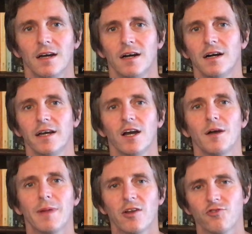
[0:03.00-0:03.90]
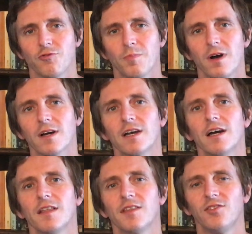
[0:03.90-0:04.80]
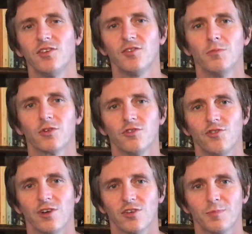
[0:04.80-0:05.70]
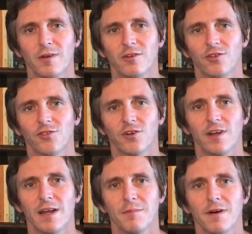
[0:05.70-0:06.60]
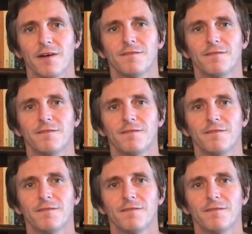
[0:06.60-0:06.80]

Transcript: Hi, I'm Andrew Barker. This is Modern Shakespearean Sonnet number